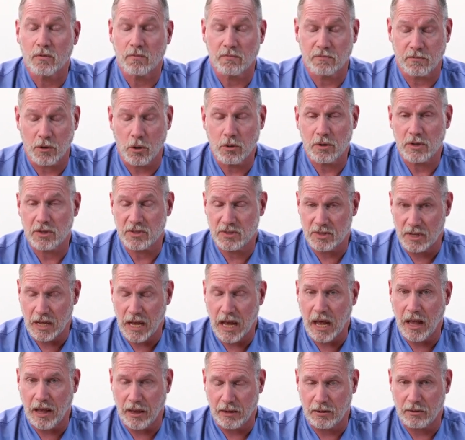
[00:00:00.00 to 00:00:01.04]
focus
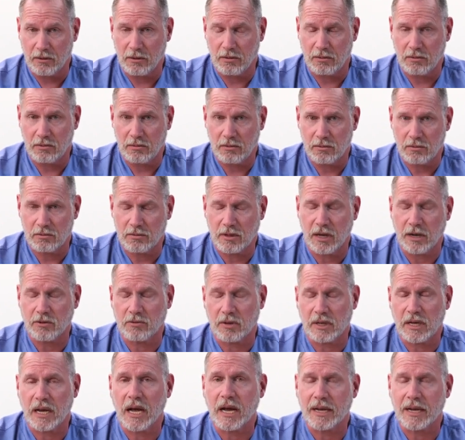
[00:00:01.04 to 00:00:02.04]
on nitric